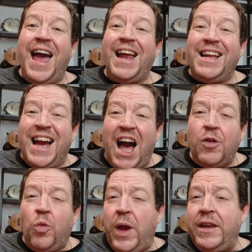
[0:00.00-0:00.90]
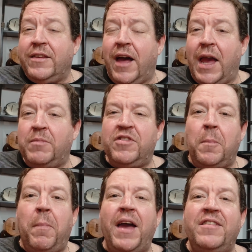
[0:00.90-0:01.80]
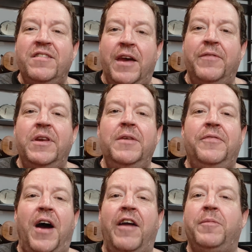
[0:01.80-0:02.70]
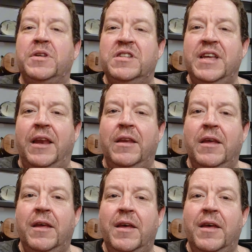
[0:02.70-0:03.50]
and cut wait times by 75%,